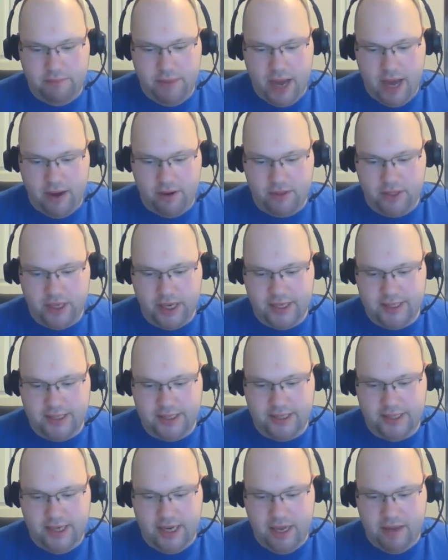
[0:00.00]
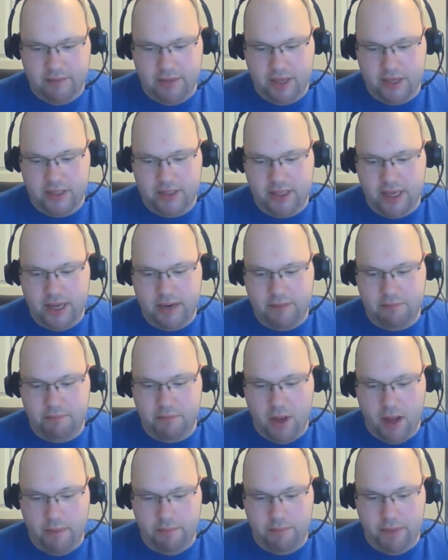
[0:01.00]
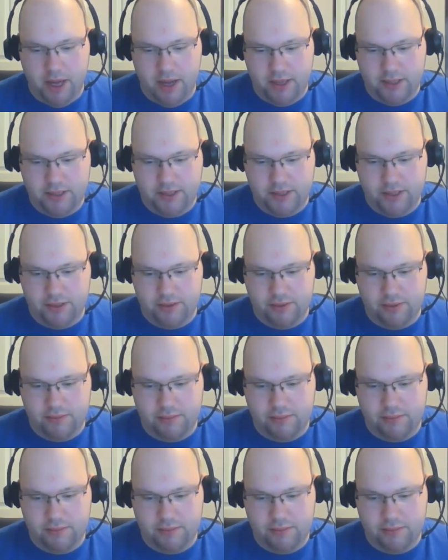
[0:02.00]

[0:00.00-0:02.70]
battles against demons and apostles?